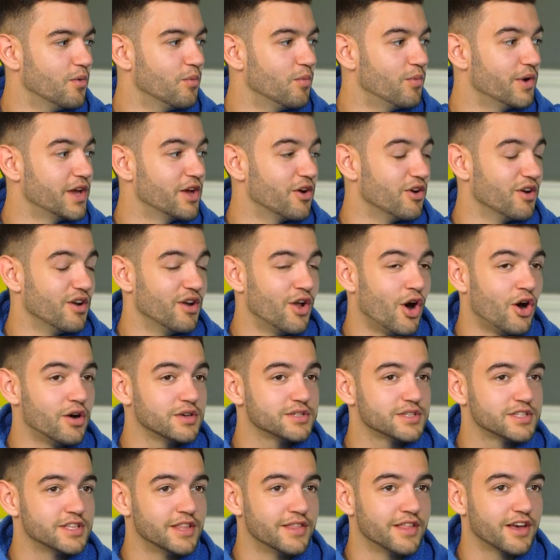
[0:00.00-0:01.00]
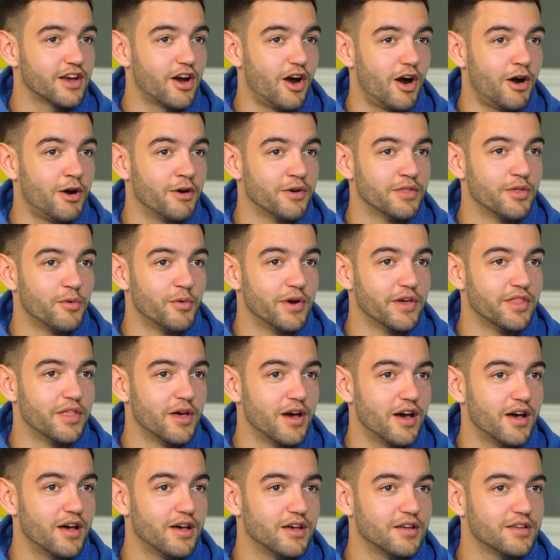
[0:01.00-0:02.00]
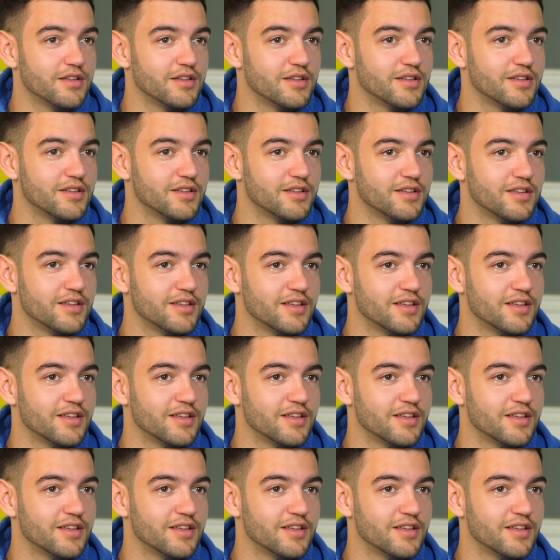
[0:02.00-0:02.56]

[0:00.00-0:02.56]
We got lost in the car on the way there, so